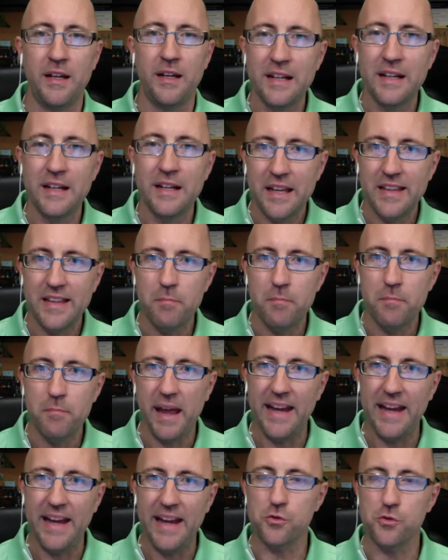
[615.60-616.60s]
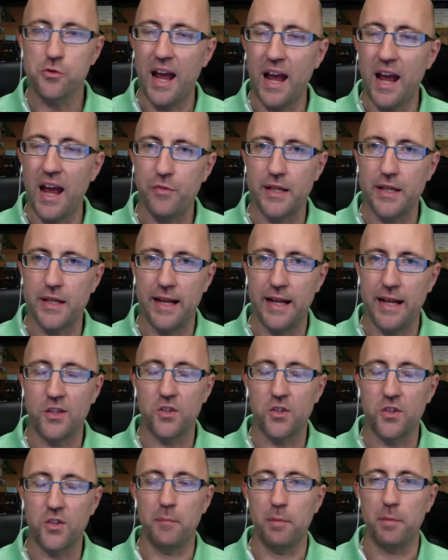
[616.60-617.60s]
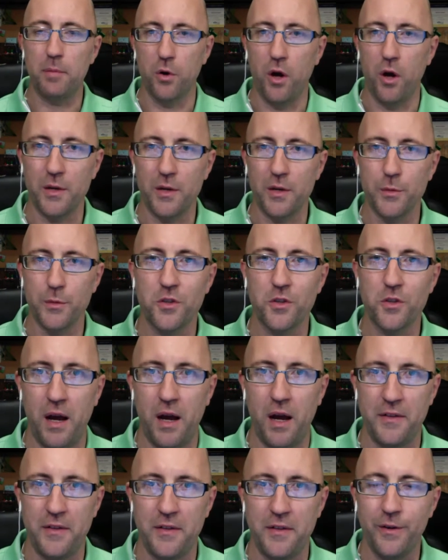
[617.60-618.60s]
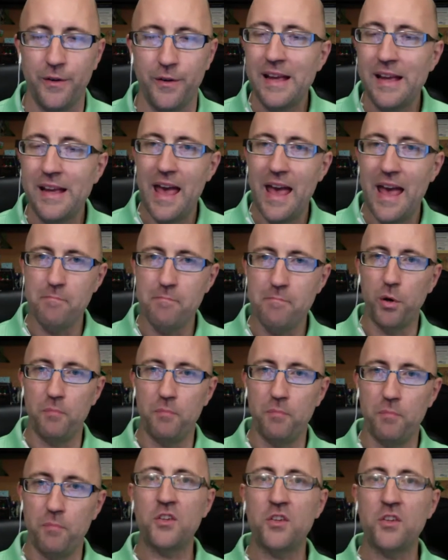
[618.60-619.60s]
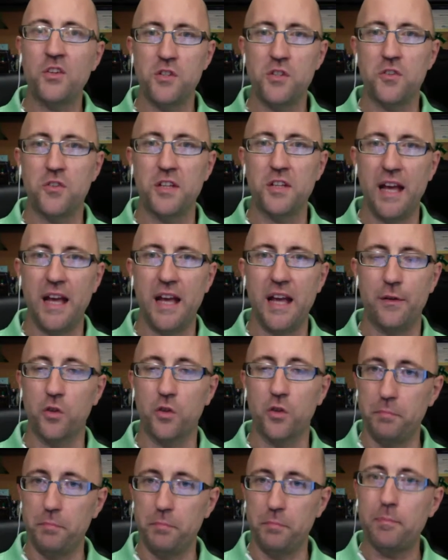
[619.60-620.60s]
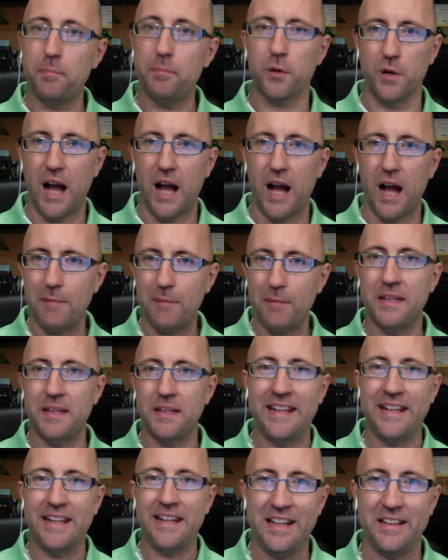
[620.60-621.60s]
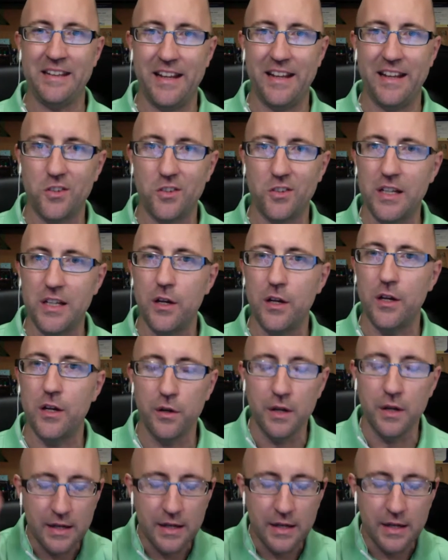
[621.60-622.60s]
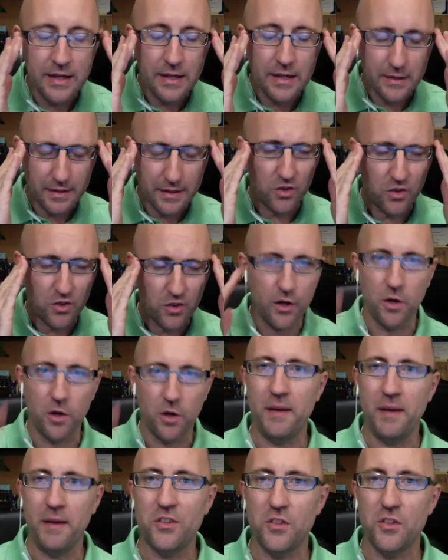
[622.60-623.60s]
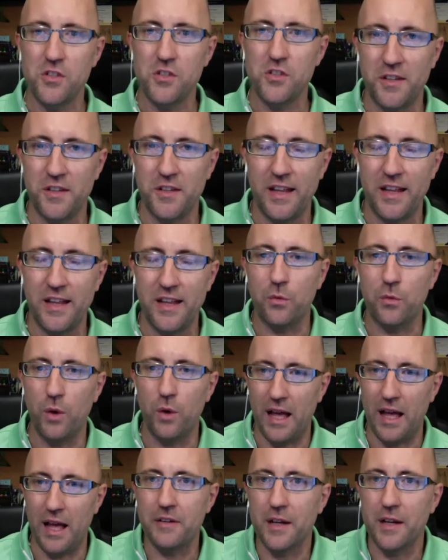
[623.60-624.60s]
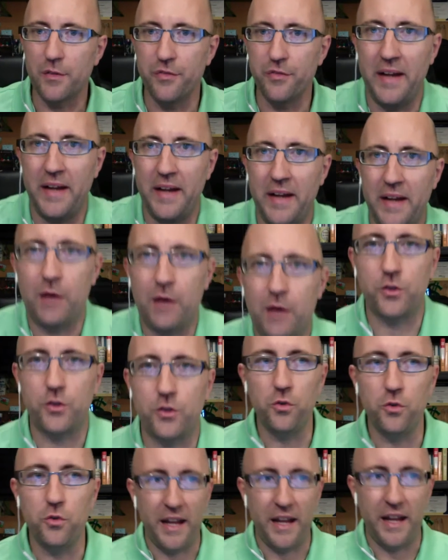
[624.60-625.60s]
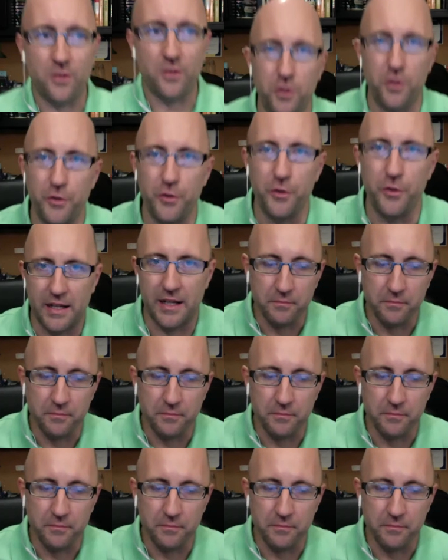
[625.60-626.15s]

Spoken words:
in the paid traffic and set up her autoresponder and put messages together. So people are opting in. They see her messages and they think, wow, I've got to find out what Suzanne's doing. And,